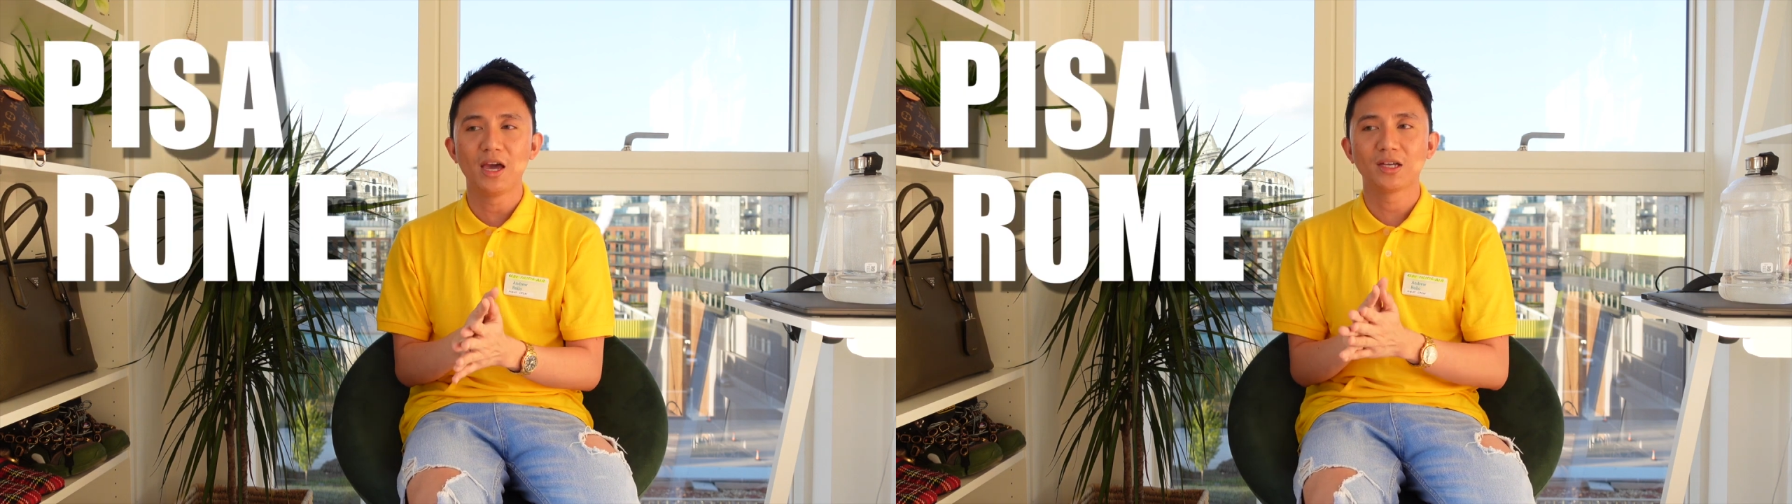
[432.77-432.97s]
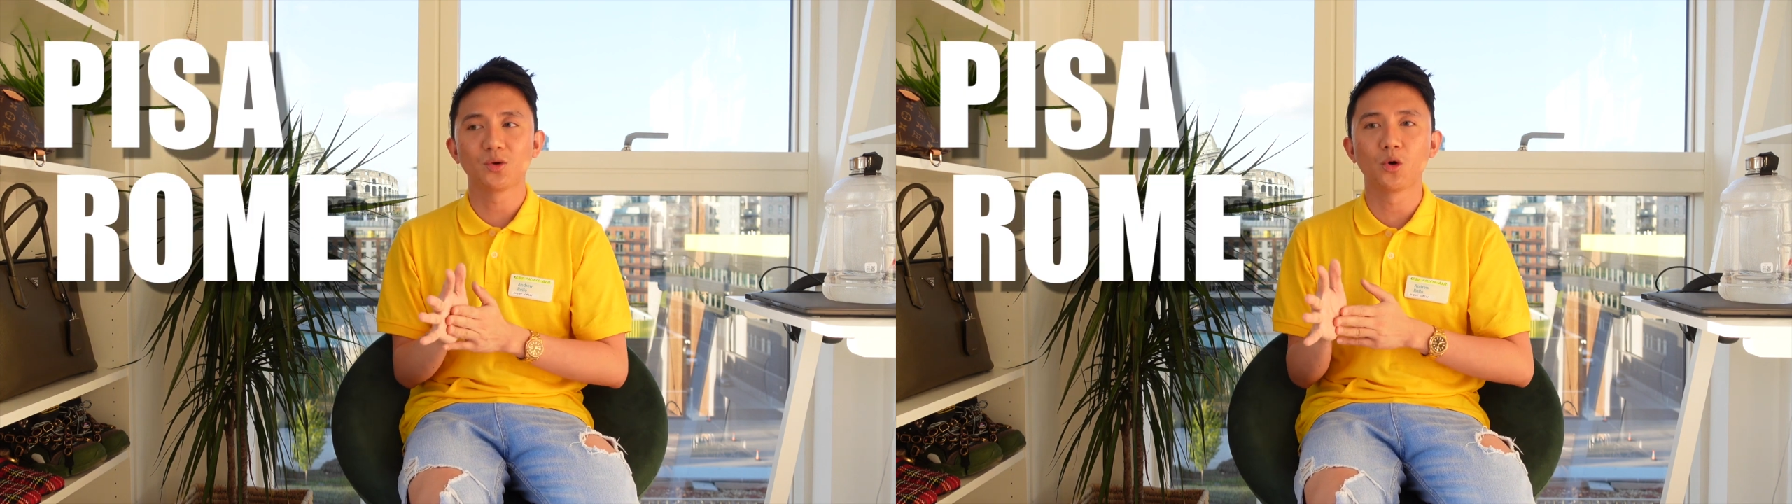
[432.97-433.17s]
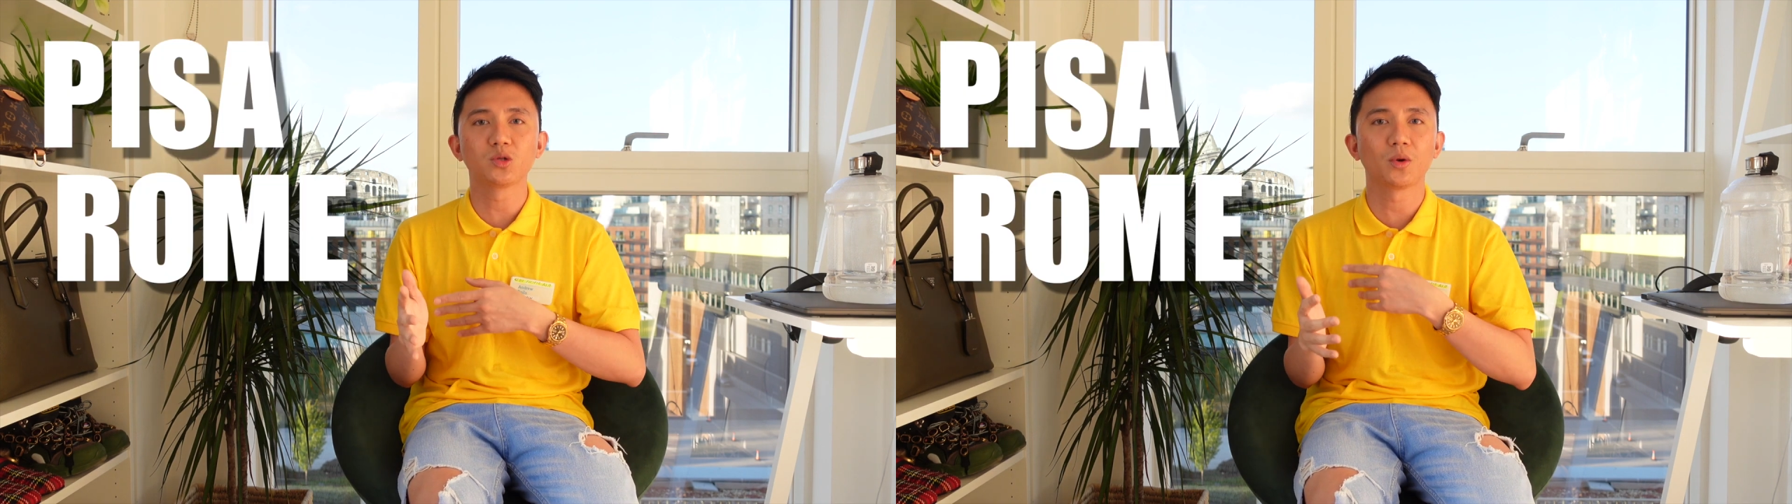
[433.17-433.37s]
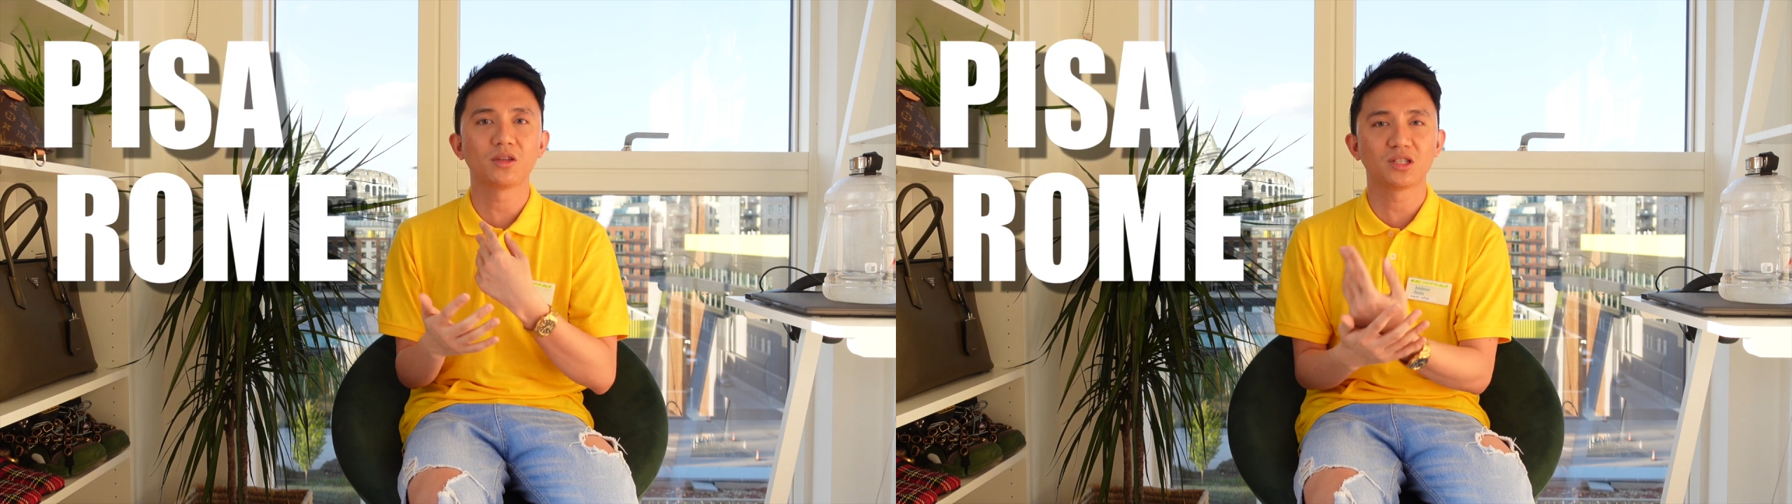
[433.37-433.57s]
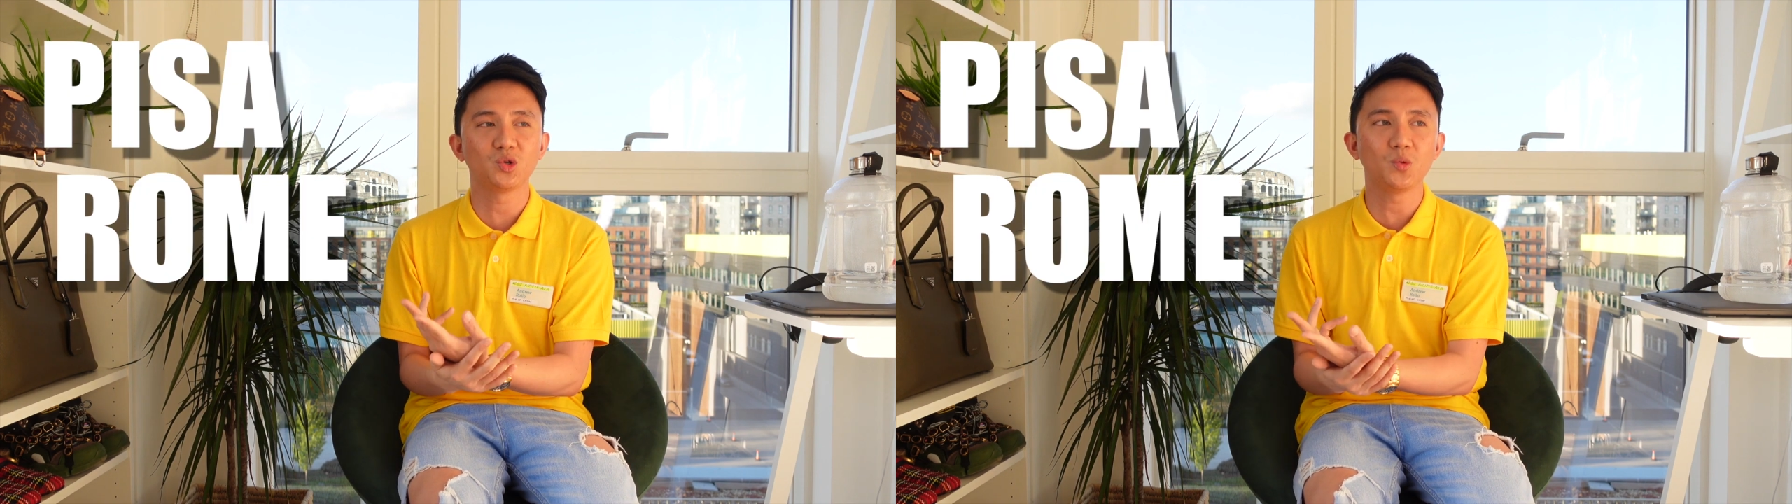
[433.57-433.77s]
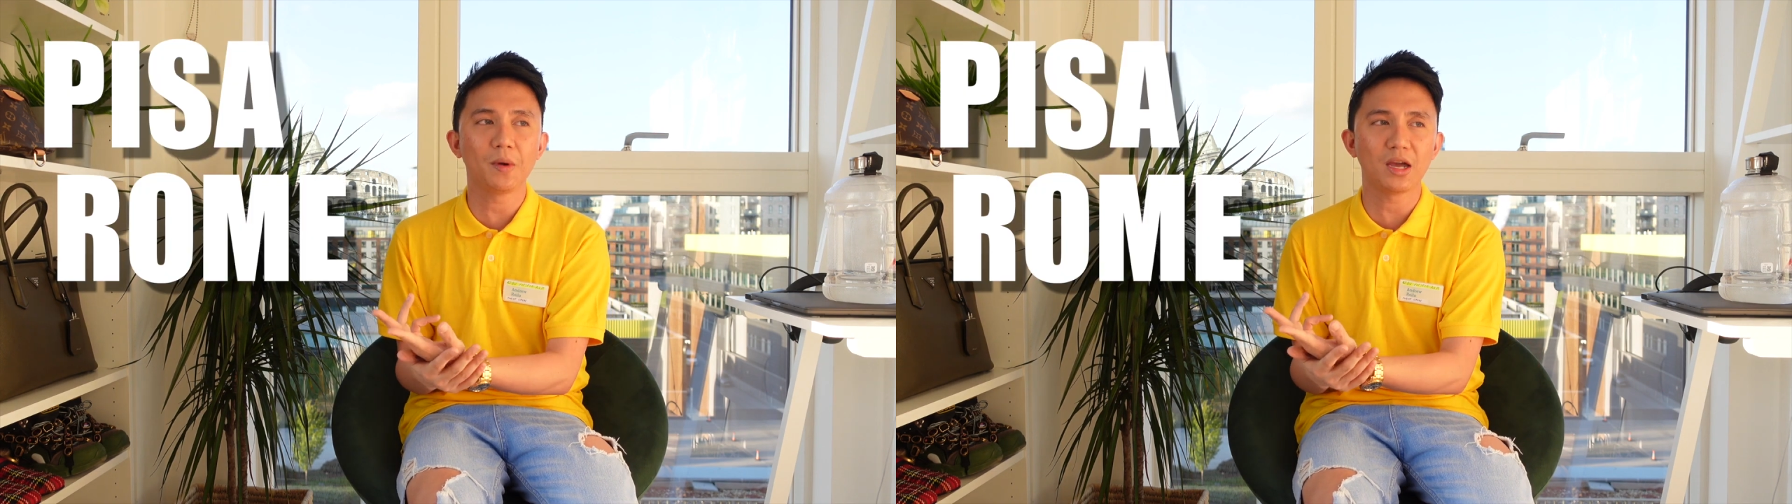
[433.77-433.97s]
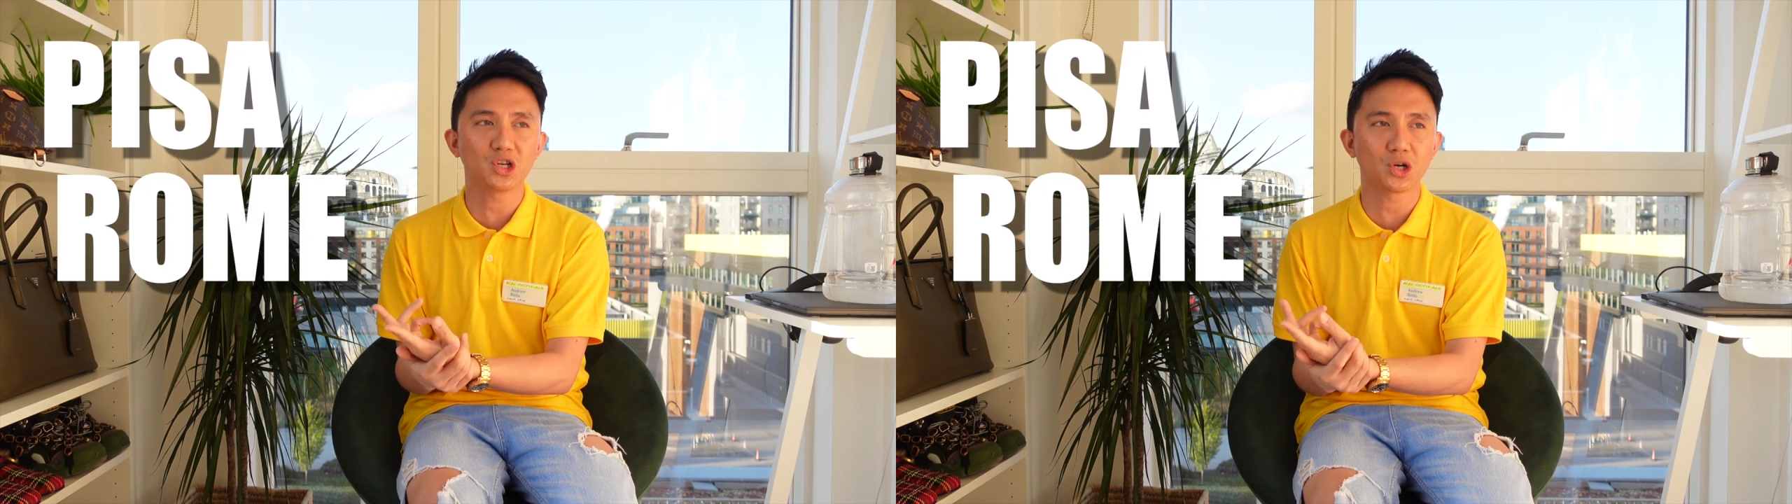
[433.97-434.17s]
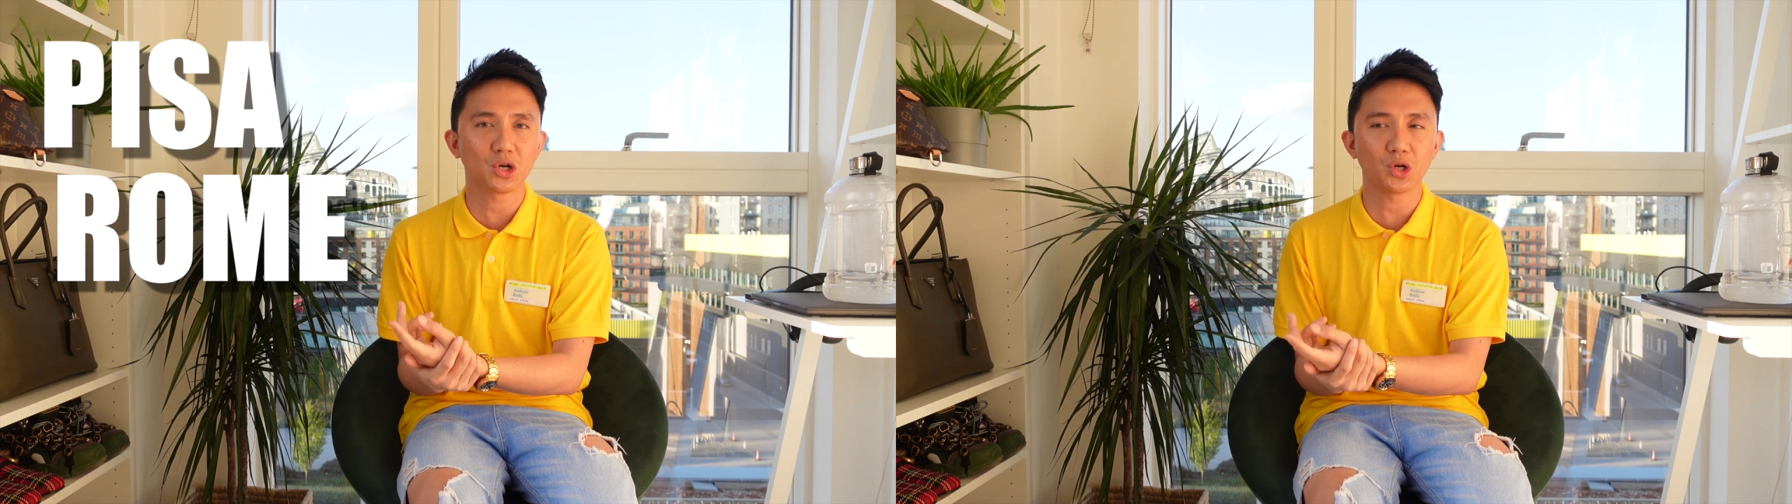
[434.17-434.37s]
So those were the two
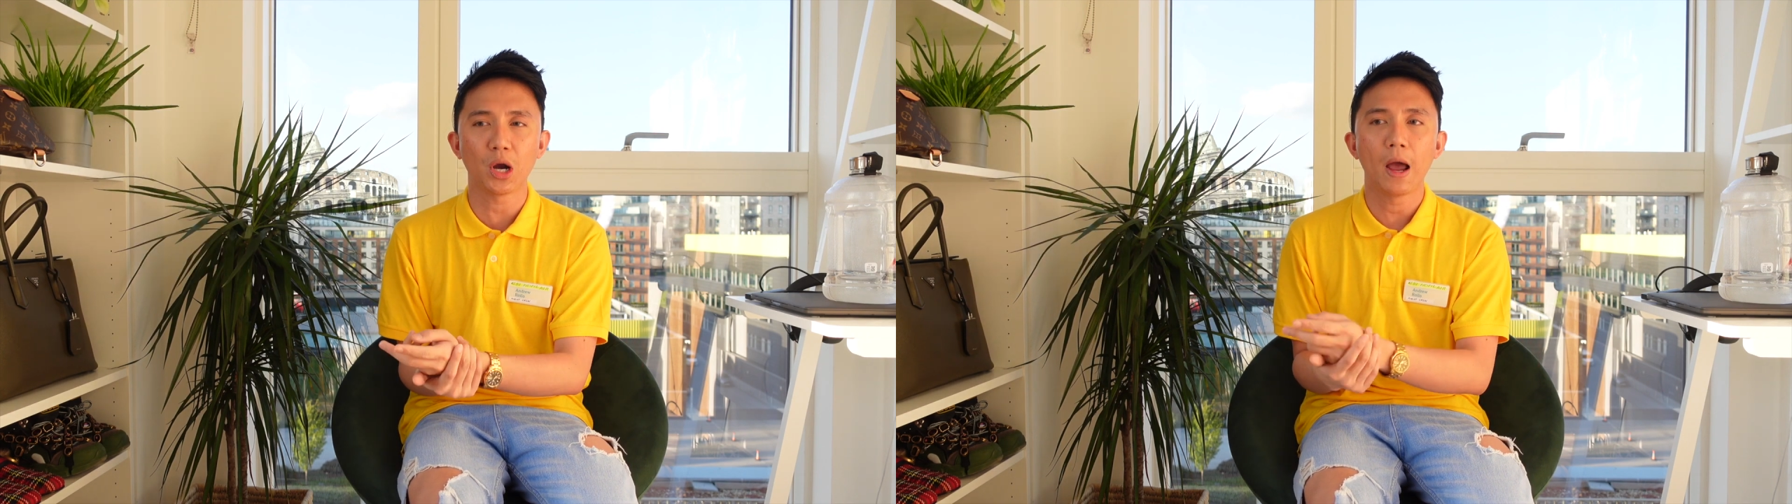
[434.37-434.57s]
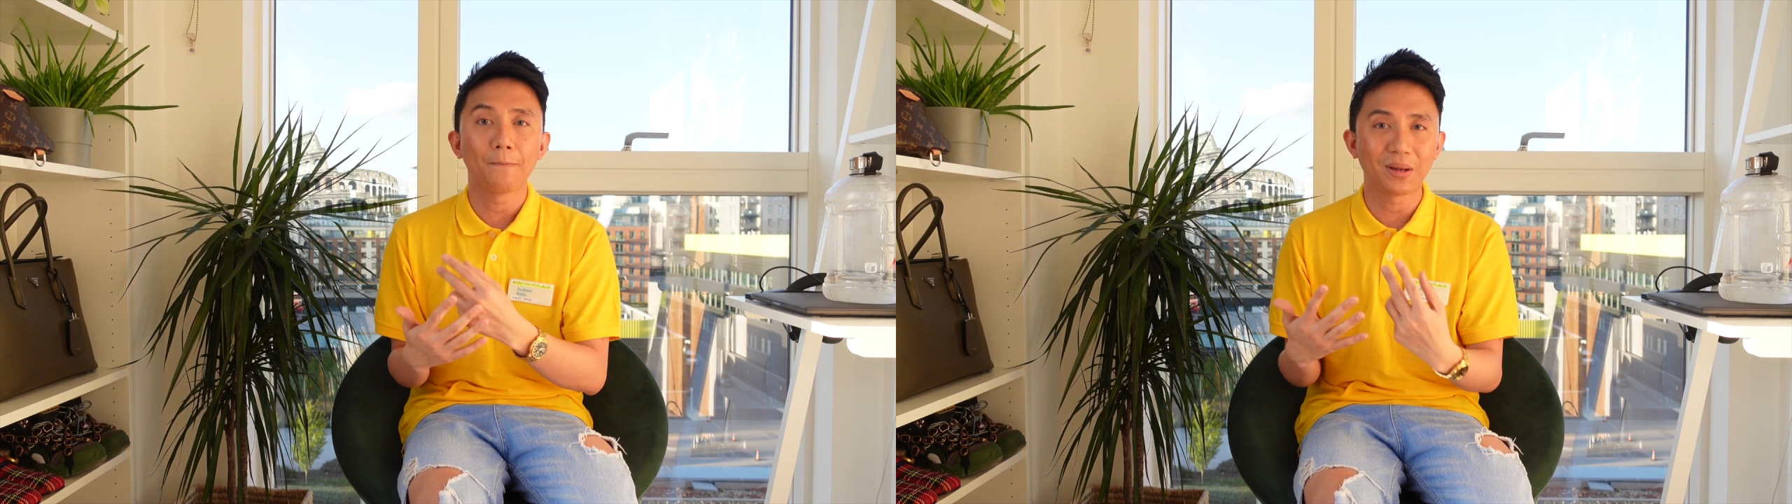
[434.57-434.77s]
major